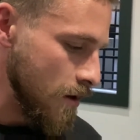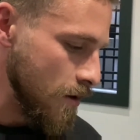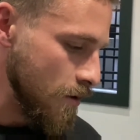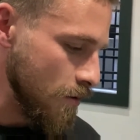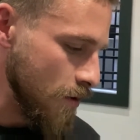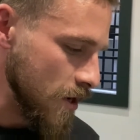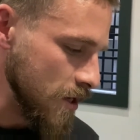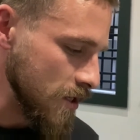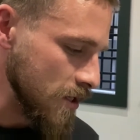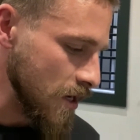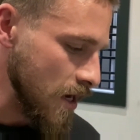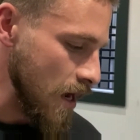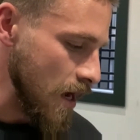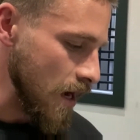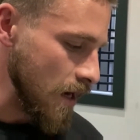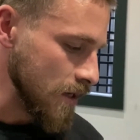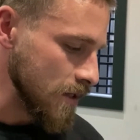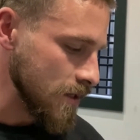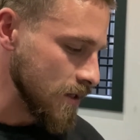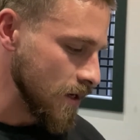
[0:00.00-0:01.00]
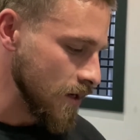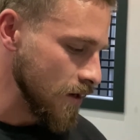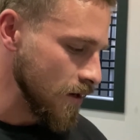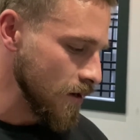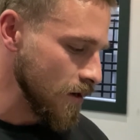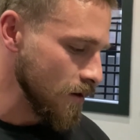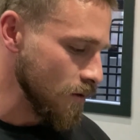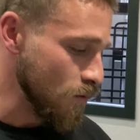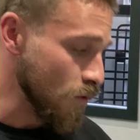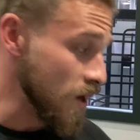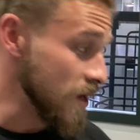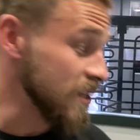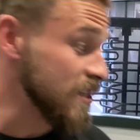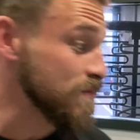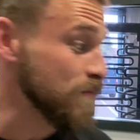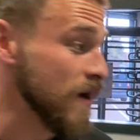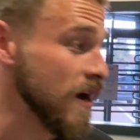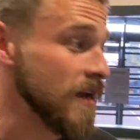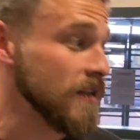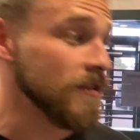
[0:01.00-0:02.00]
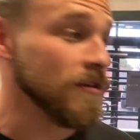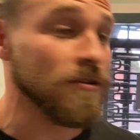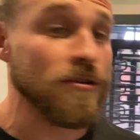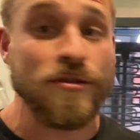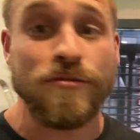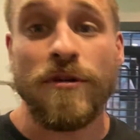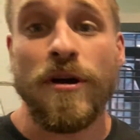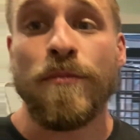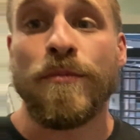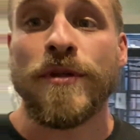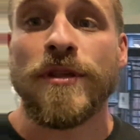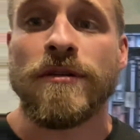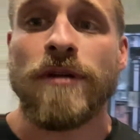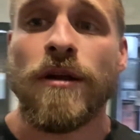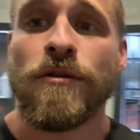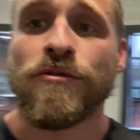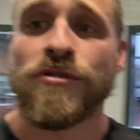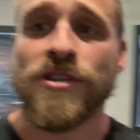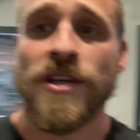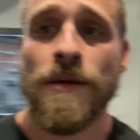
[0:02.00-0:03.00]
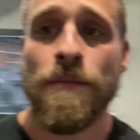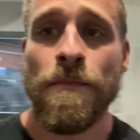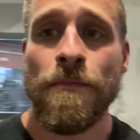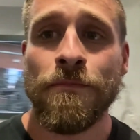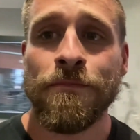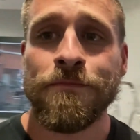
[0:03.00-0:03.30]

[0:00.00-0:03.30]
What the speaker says: What is next? What inspired you to open your own gym?